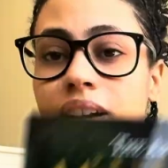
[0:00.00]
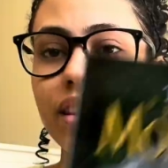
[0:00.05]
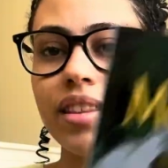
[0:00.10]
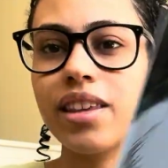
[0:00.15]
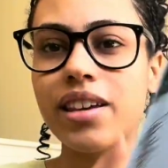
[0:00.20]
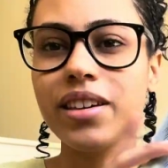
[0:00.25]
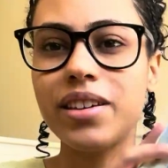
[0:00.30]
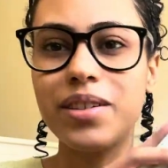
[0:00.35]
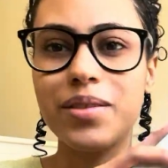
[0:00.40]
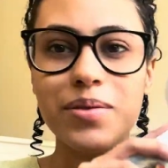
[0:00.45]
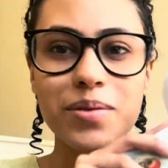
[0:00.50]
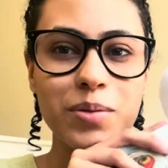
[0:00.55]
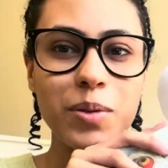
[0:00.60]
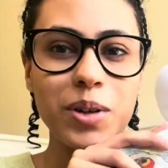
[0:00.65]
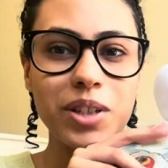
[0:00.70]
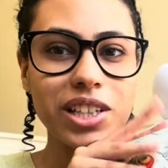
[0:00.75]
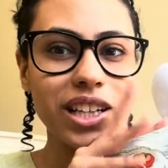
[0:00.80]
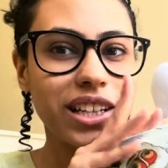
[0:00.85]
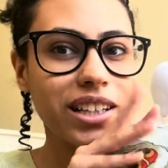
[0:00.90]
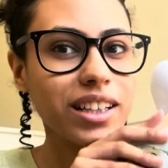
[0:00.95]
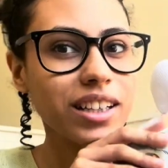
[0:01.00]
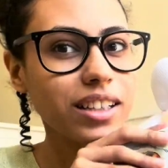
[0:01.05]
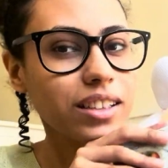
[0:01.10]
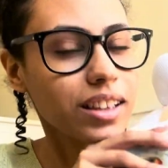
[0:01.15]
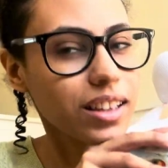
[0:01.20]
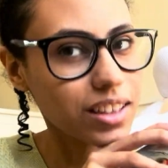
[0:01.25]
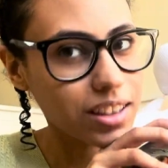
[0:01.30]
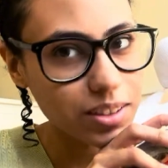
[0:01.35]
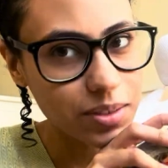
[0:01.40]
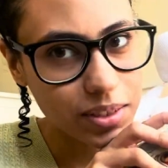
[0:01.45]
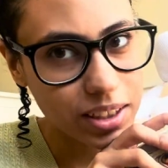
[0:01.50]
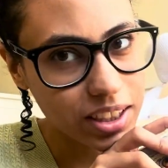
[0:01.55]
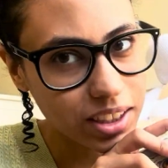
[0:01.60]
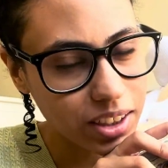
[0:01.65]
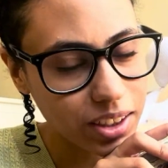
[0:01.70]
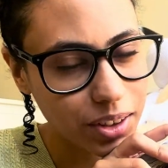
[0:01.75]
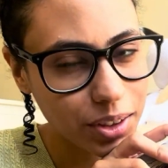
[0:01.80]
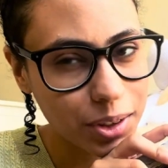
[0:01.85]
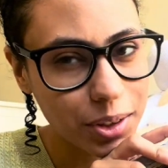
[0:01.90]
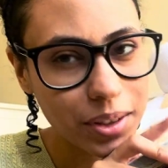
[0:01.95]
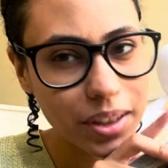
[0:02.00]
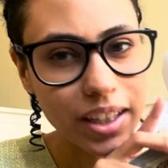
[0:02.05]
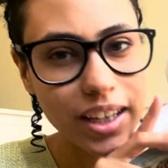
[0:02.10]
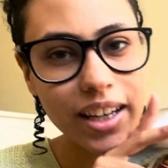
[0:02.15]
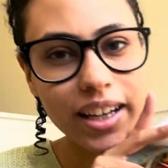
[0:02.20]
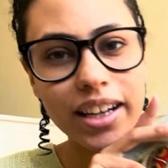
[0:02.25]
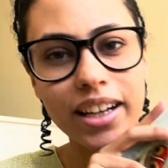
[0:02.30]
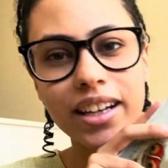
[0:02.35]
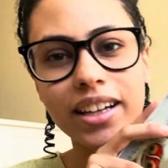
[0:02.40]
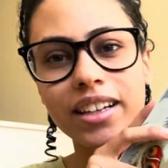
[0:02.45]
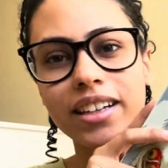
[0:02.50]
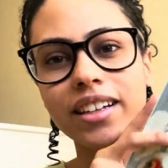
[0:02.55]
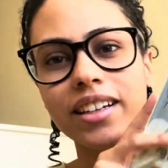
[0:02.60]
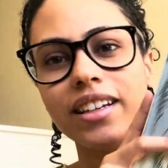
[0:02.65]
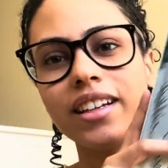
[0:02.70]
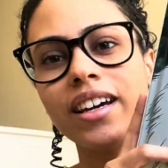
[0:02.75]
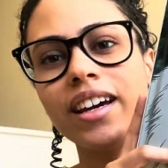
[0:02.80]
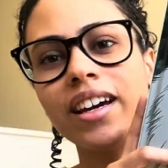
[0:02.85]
Thank you for watching this video, and